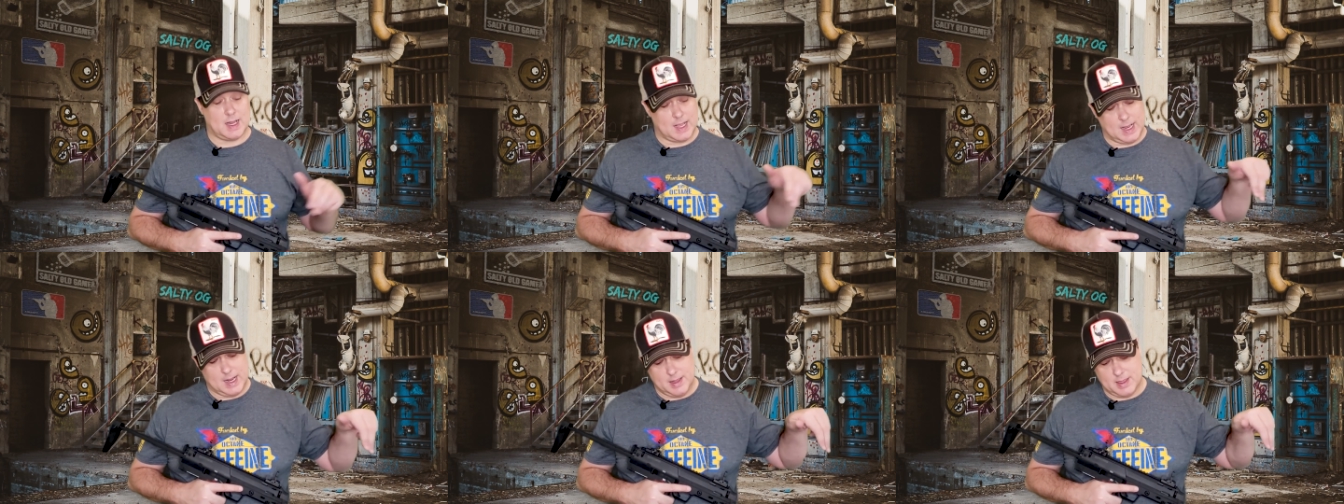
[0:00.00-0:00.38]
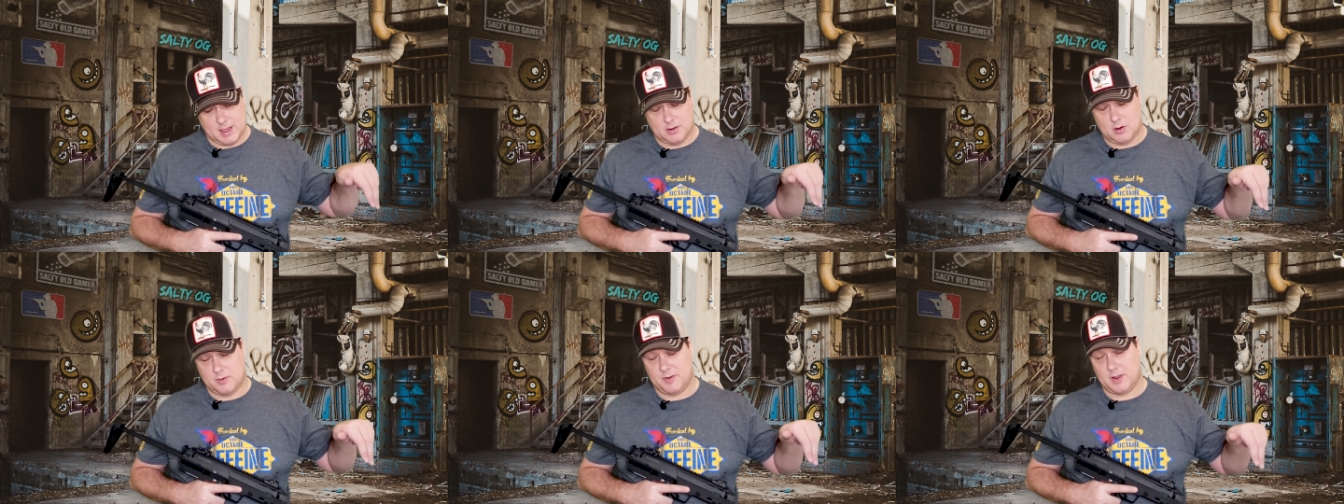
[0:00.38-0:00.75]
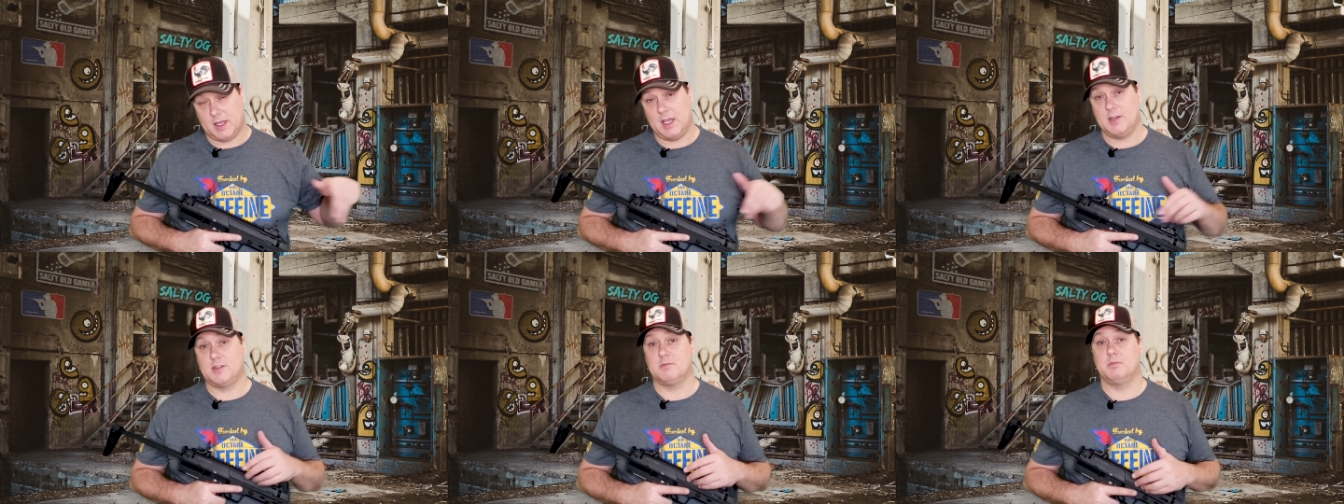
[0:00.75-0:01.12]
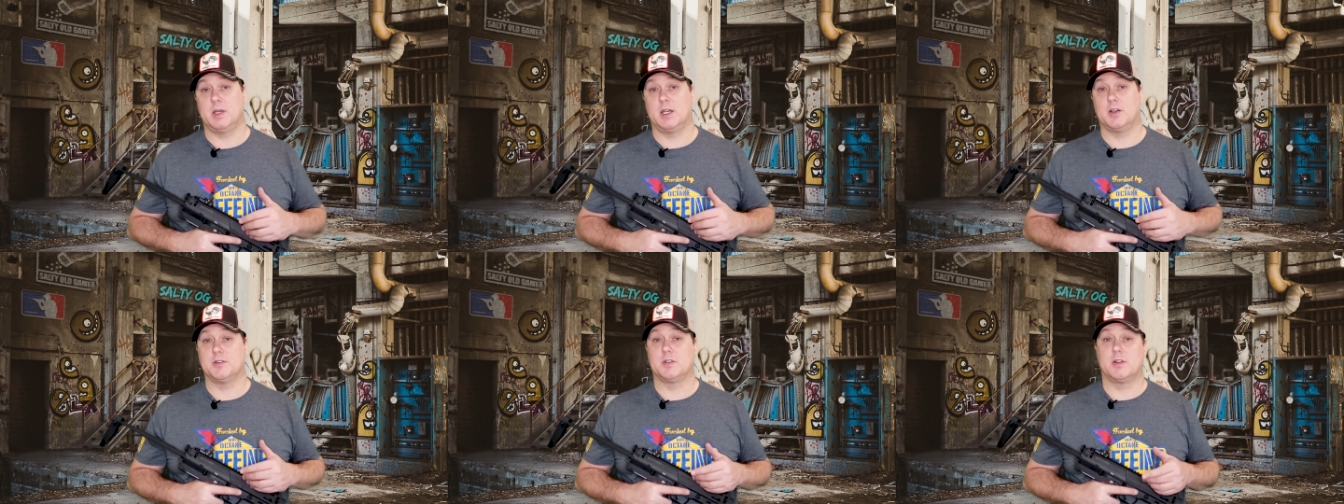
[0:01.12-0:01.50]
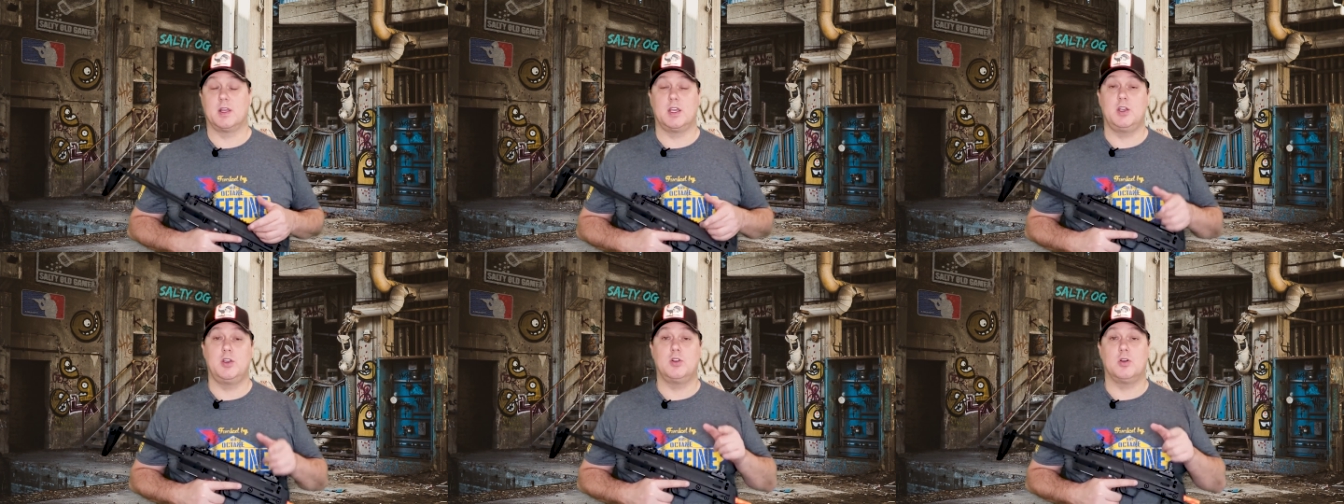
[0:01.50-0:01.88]
and that notification bell so
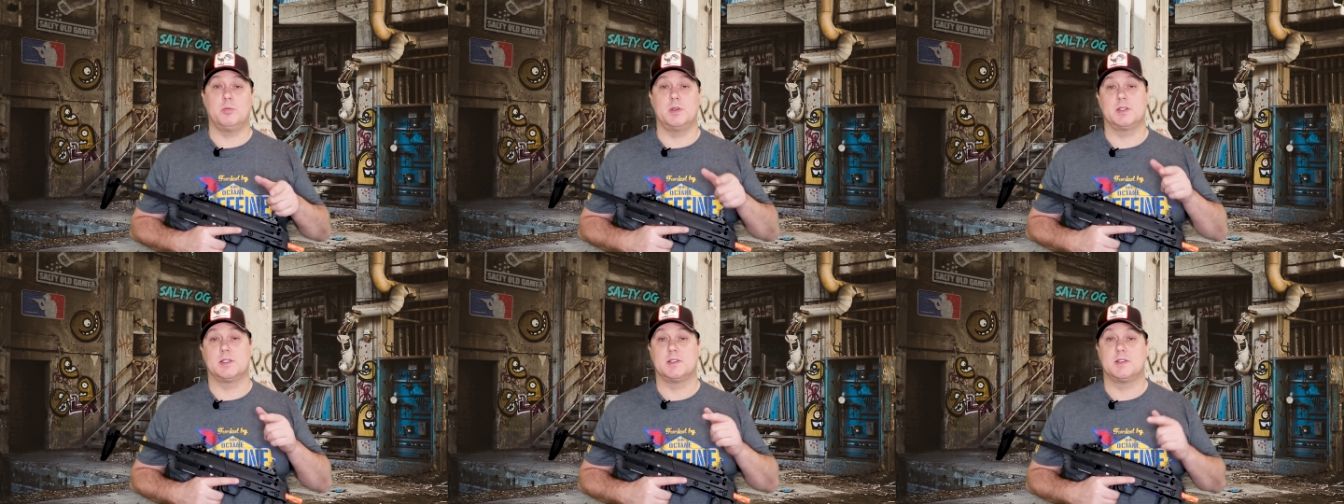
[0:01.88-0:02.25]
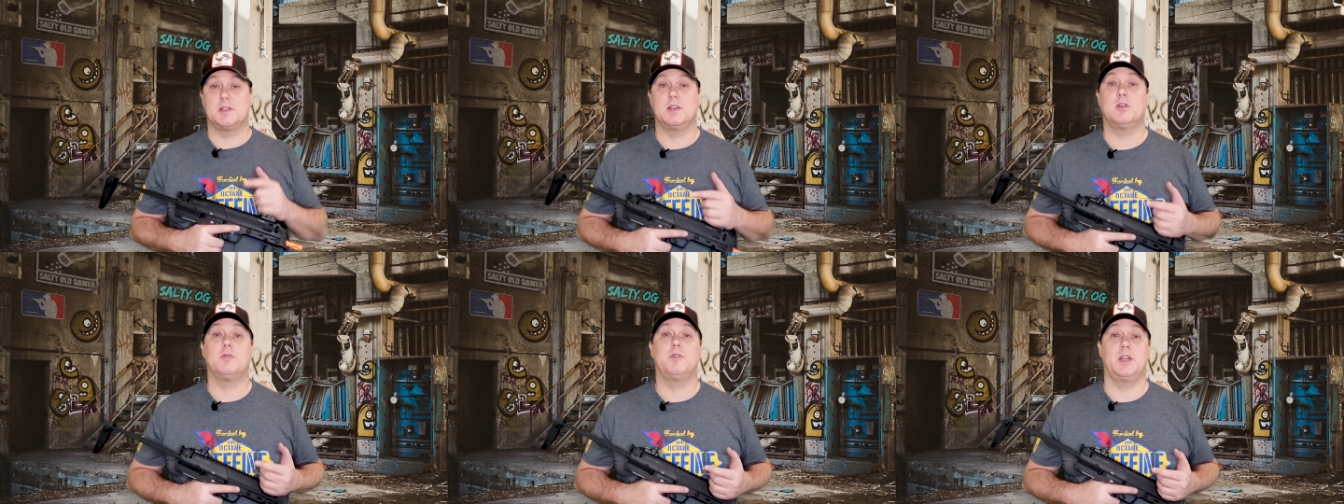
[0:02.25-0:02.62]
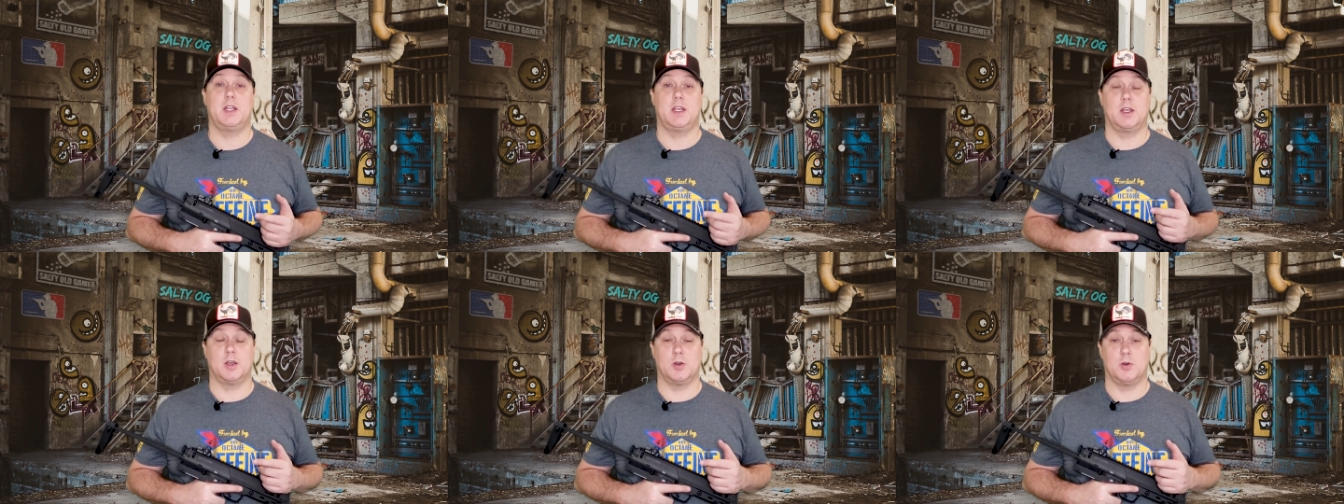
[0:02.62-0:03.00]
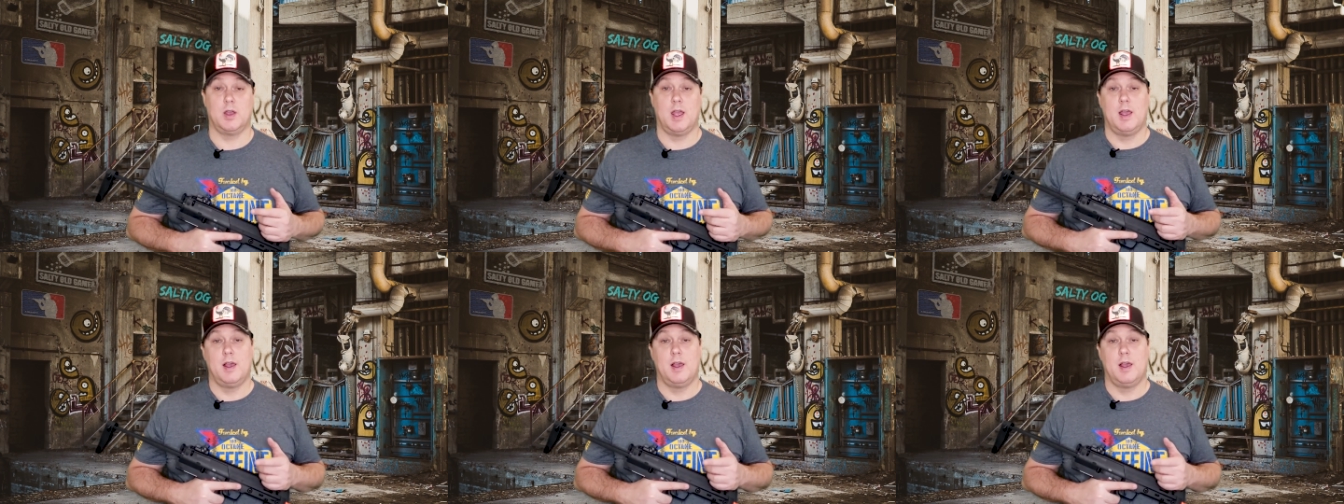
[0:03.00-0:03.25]
that you don't miss a single video